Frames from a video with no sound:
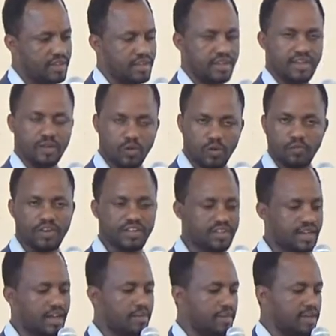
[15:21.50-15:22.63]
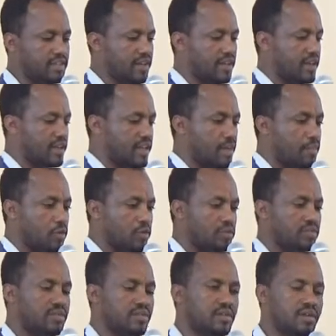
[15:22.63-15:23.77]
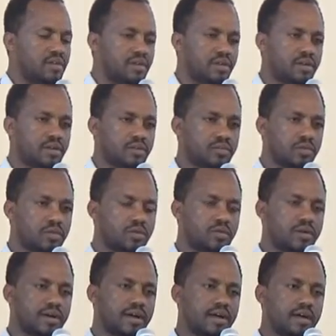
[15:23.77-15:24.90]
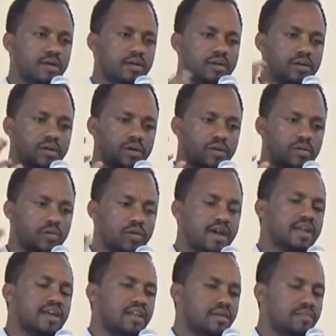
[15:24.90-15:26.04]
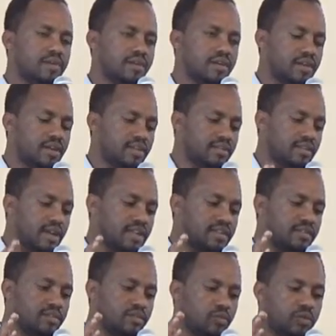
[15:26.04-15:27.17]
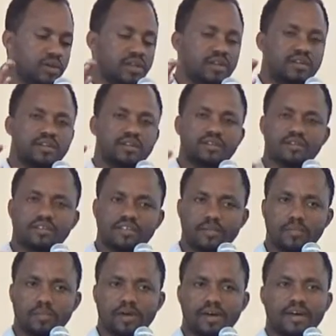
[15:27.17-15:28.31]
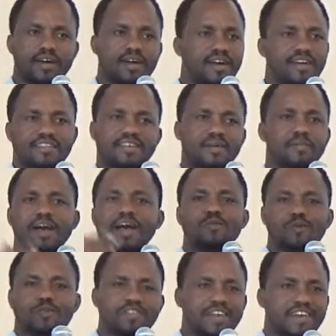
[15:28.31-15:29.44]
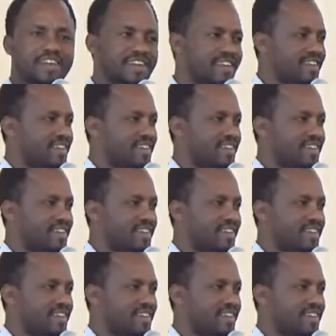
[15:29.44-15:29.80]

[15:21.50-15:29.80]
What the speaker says: in conventional machine learning approach. So we are claiming that we need some kind of technique.